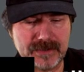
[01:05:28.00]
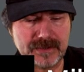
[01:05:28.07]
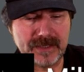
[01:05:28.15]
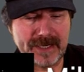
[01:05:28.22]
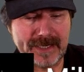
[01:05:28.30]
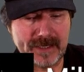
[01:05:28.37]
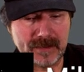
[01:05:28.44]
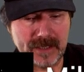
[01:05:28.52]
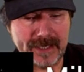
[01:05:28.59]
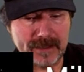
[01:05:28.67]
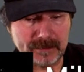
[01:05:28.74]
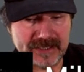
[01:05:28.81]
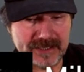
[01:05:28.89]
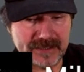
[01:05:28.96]
at a, at a
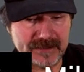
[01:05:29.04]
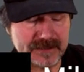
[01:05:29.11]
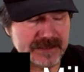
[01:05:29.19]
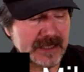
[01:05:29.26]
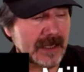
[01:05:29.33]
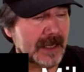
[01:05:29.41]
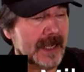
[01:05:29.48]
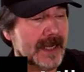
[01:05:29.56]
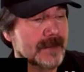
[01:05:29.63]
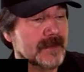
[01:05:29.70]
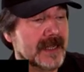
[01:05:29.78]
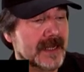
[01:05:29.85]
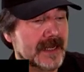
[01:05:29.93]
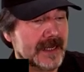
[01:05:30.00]
particular time,
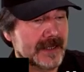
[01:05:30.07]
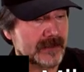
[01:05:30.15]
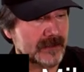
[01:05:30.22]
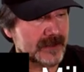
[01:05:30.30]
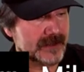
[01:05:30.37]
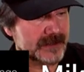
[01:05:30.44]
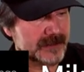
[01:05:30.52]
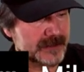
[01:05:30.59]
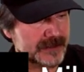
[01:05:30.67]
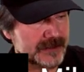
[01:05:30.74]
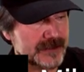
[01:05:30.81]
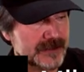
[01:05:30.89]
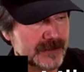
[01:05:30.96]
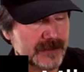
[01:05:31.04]
in order to
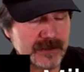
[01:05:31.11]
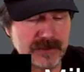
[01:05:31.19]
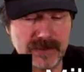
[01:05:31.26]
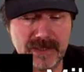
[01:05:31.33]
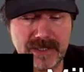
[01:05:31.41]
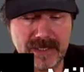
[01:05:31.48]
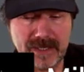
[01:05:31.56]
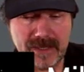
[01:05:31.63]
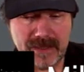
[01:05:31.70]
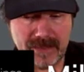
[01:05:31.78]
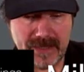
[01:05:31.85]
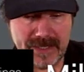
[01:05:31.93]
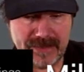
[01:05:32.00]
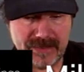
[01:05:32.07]
ensure
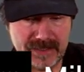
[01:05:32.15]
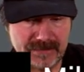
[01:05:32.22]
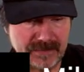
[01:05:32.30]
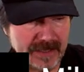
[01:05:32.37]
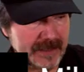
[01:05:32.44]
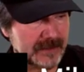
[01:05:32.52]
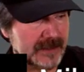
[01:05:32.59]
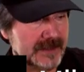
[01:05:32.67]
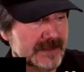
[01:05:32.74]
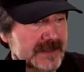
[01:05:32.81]
that the virus